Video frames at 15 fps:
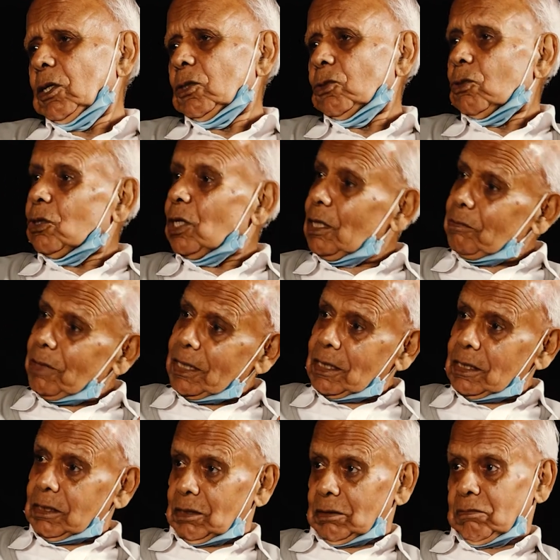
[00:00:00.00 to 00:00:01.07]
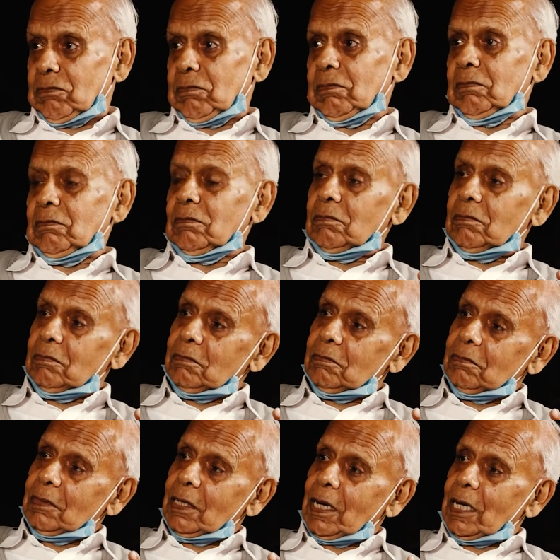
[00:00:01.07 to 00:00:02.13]
So 3 medals
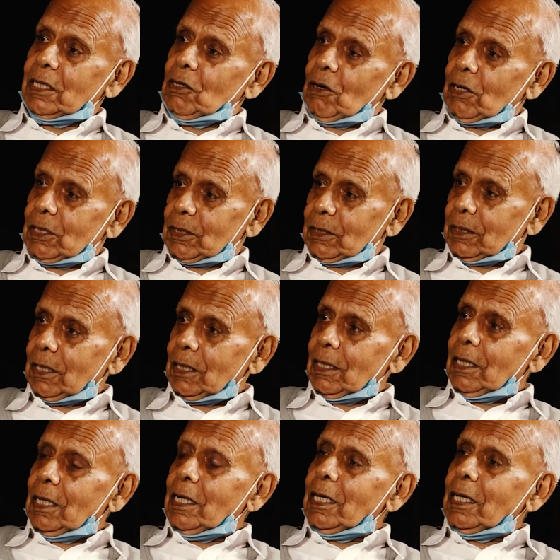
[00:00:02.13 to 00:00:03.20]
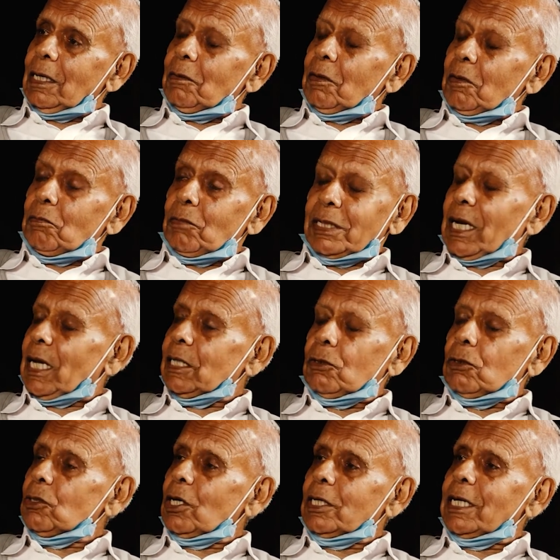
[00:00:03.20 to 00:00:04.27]
I got, but I
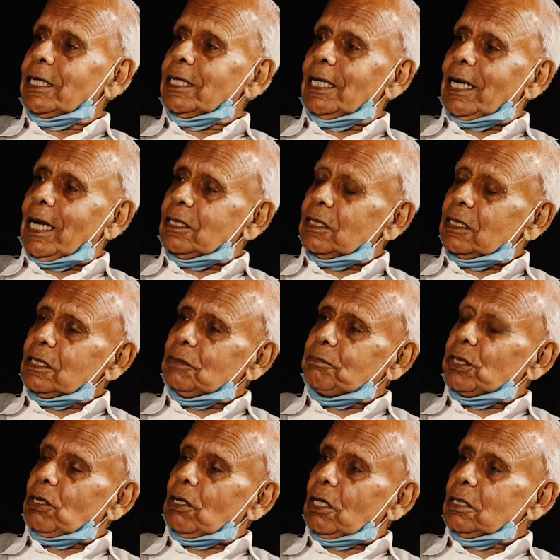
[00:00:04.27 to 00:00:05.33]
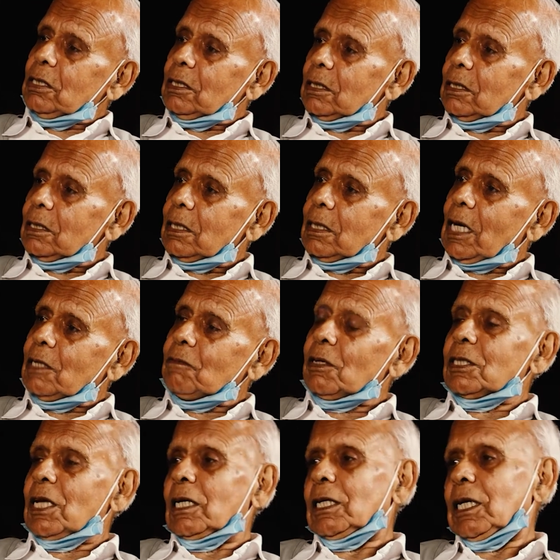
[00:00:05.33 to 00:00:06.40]
could not get a license because I
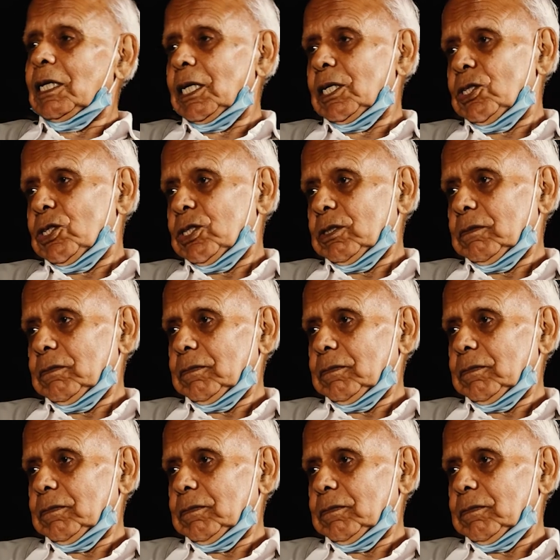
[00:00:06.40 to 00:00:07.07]
was underage.